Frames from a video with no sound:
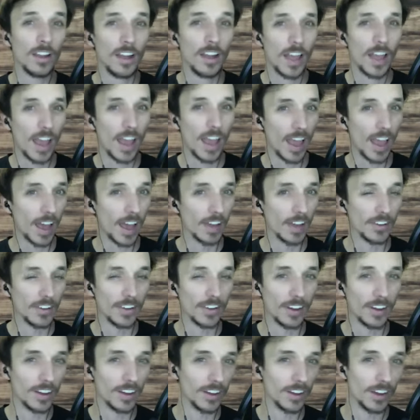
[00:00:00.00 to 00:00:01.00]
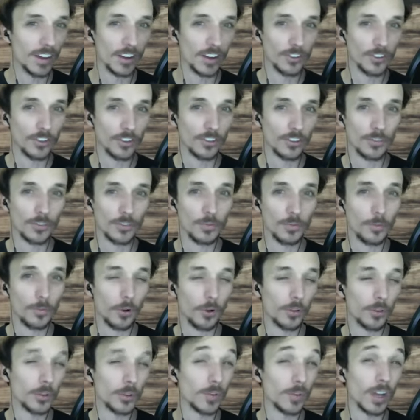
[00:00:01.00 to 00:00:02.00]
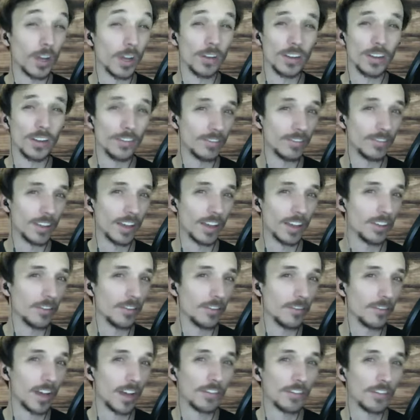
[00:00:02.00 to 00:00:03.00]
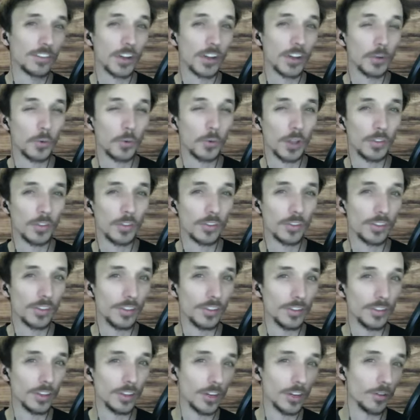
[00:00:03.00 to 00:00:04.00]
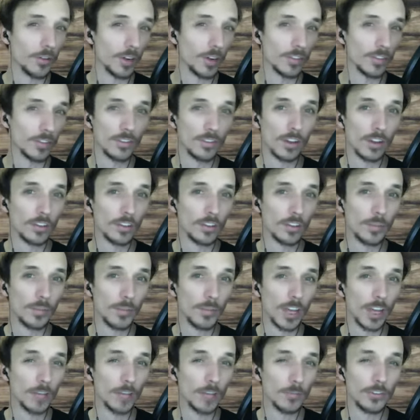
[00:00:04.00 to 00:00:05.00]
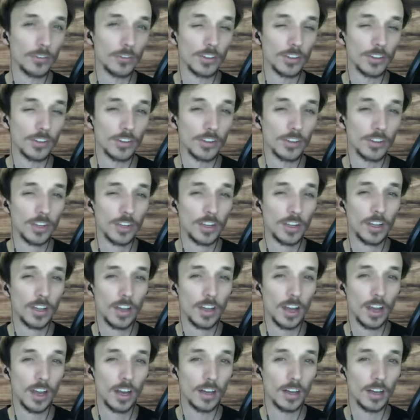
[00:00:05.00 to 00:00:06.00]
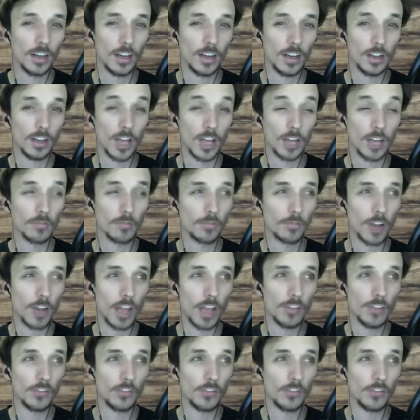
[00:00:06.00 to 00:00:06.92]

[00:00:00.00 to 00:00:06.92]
and are just rolling around. And the 5-star ones, are sometimes just a lot of friends,